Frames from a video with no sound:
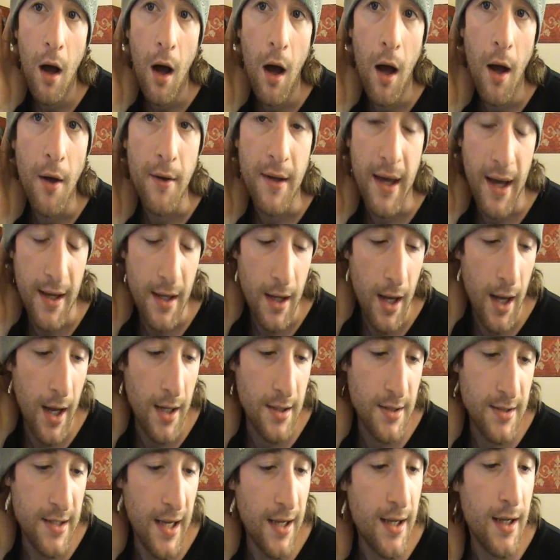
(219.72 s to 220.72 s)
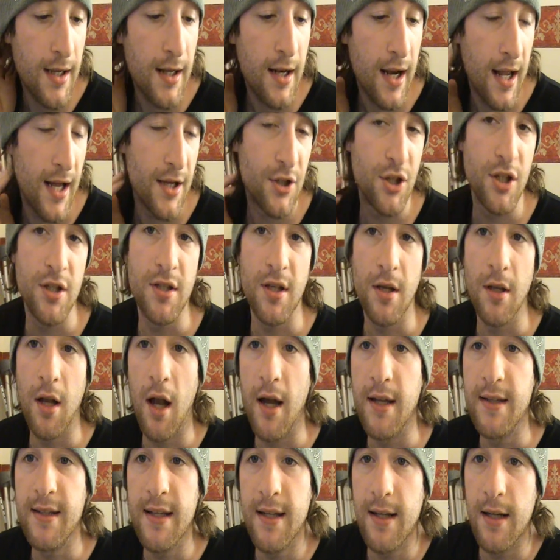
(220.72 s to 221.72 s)
Okay, second clash is an
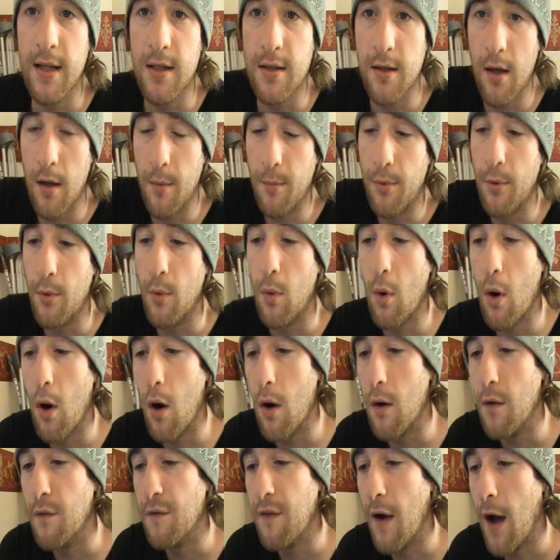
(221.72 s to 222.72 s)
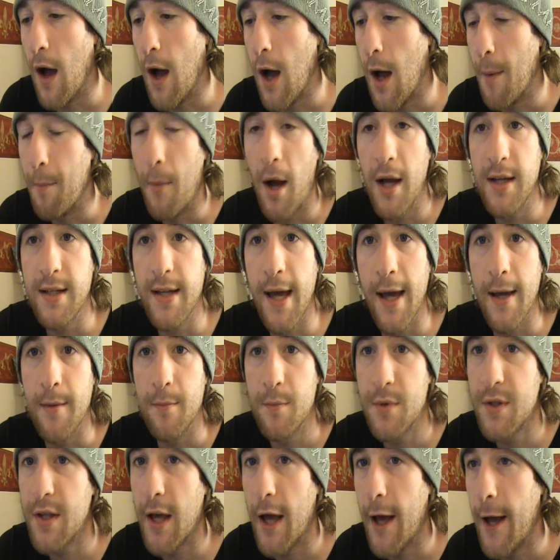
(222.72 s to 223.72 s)
ideal example of mind
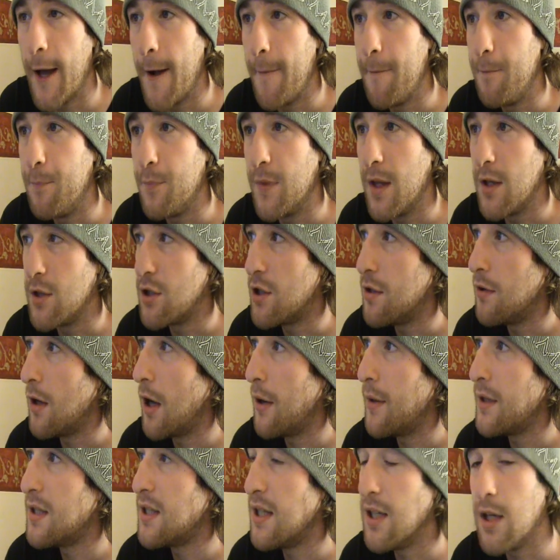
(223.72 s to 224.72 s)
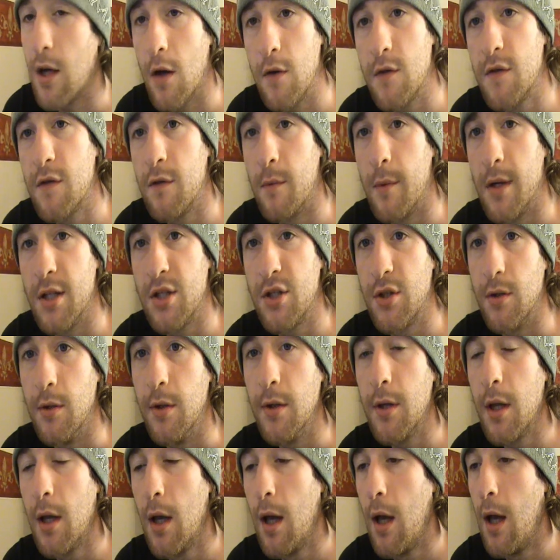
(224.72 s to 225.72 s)
games. As you notice, he goes for my
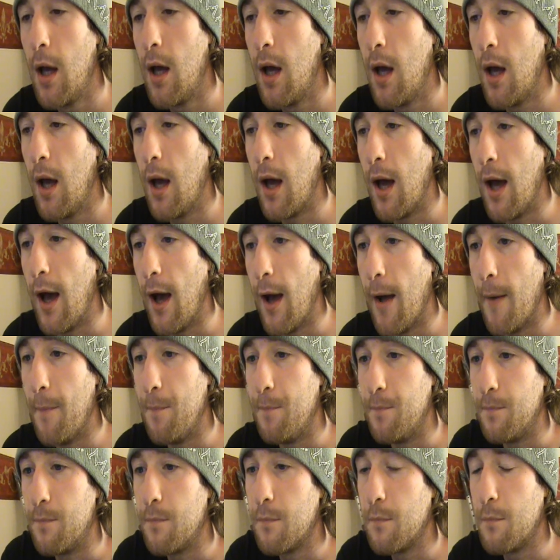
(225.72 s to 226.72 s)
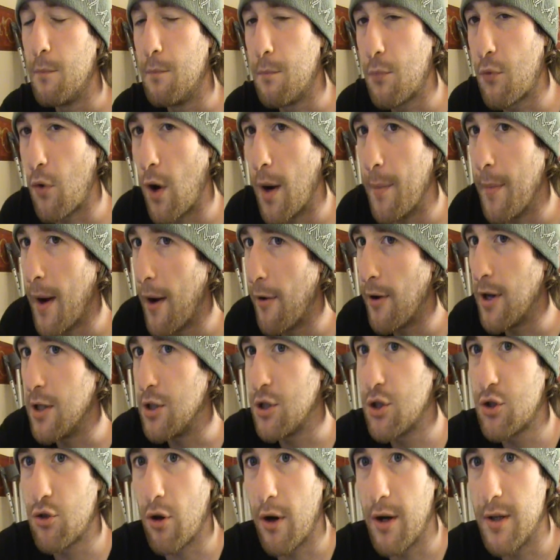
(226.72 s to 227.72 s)
sword, primarily
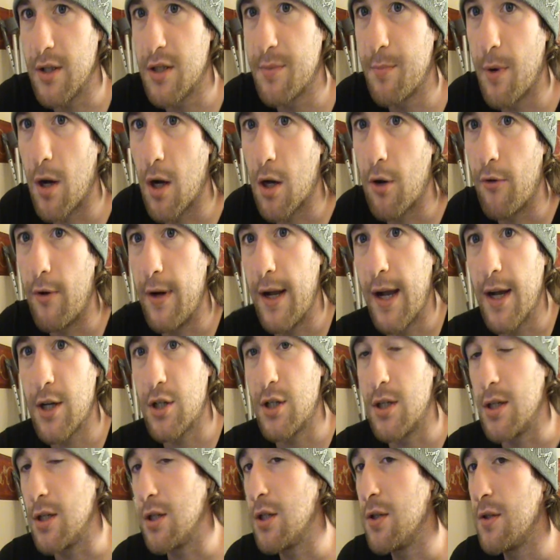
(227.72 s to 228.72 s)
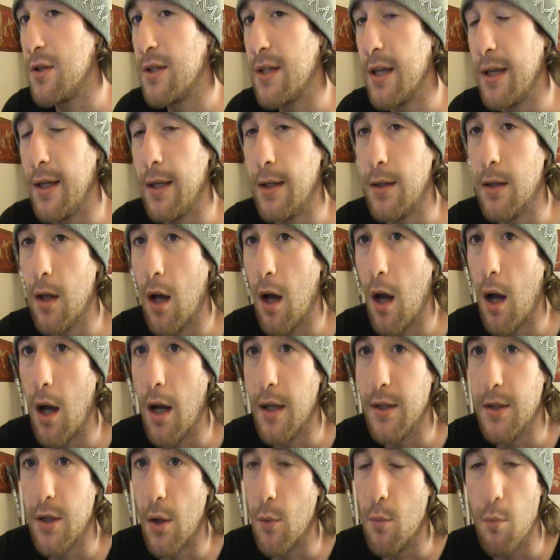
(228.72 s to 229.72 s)
to try and spark a reaction. As you see,
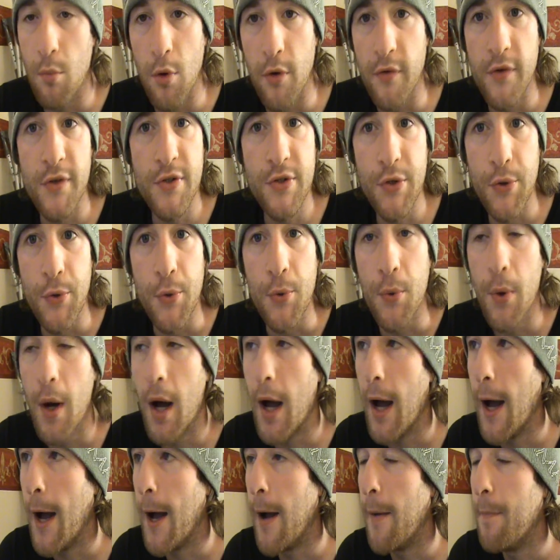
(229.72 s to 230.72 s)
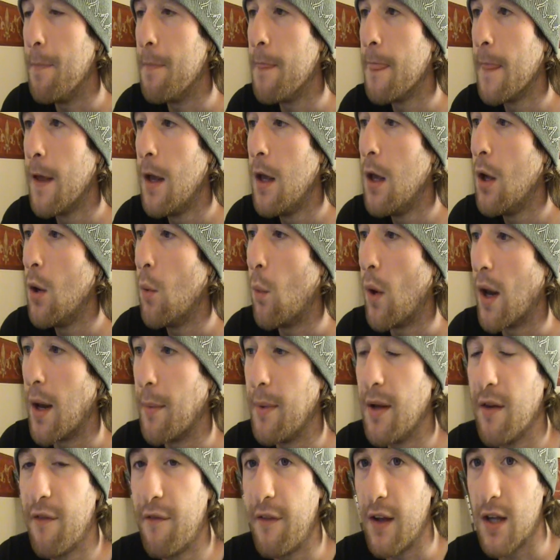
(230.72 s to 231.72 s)
I don't move at all. When
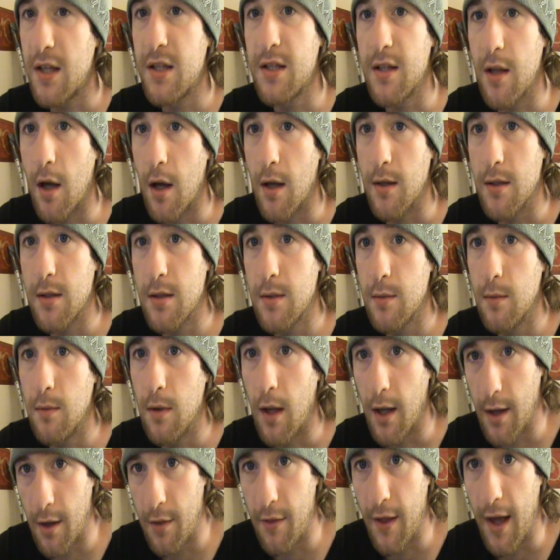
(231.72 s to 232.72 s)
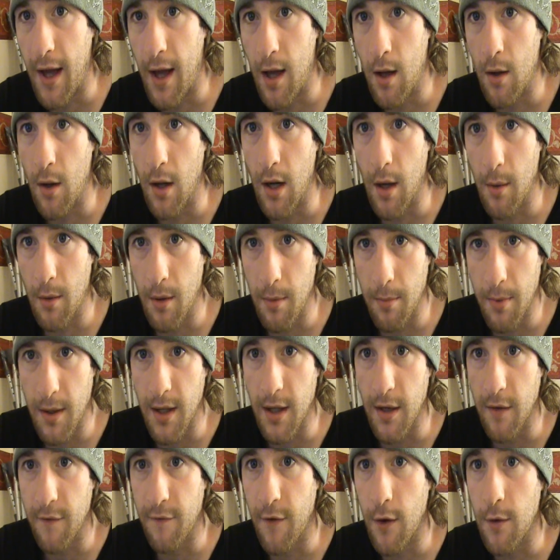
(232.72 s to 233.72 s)
I'm in a fixed stance like that and I'm
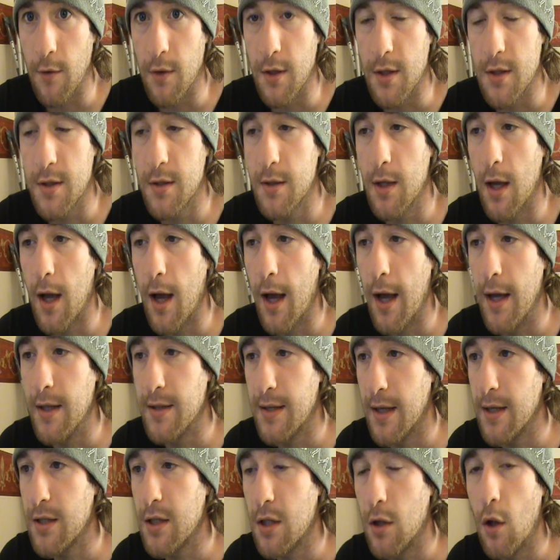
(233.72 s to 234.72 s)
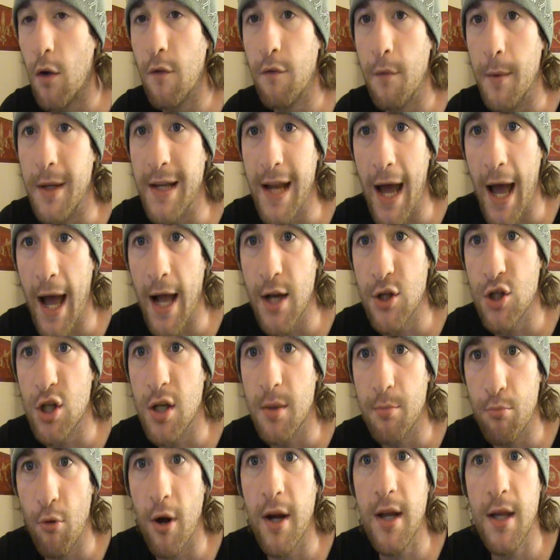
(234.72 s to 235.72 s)
completely focused, it takes a lot for me to
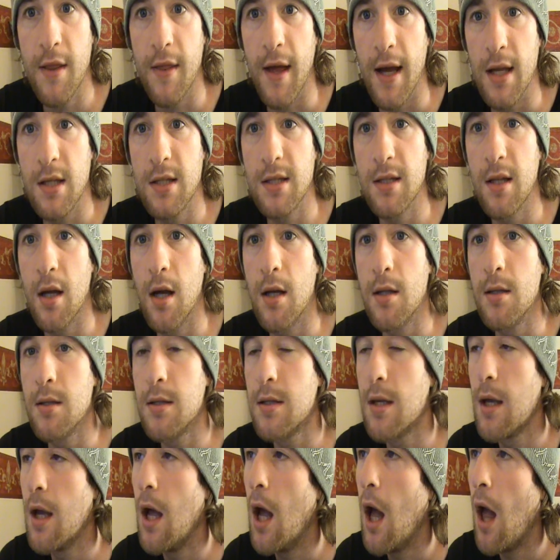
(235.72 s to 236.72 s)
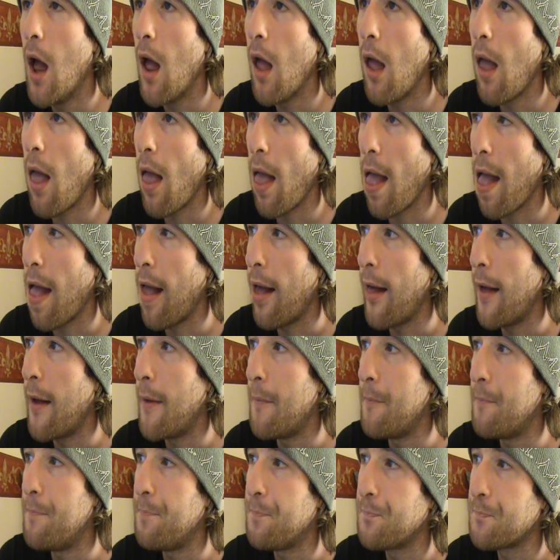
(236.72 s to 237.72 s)
actually break that stance.
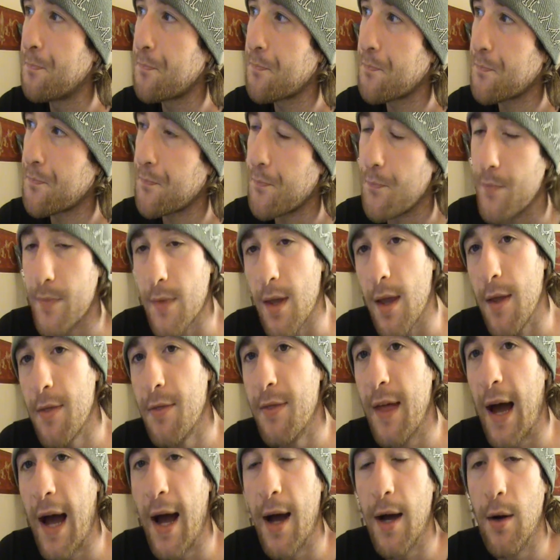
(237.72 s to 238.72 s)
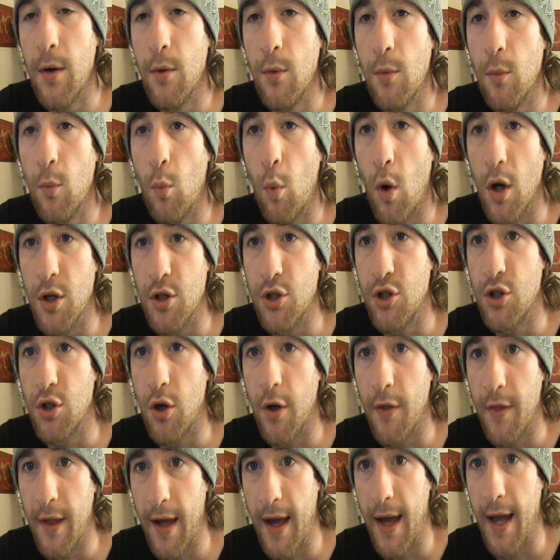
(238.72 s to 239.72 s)
That one
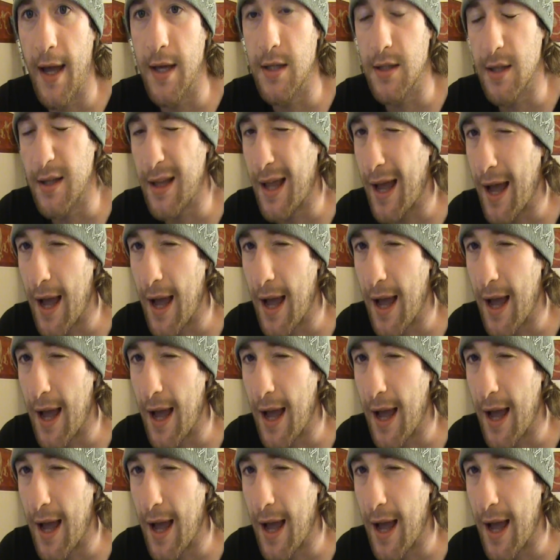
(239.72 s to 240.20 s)
shot there is an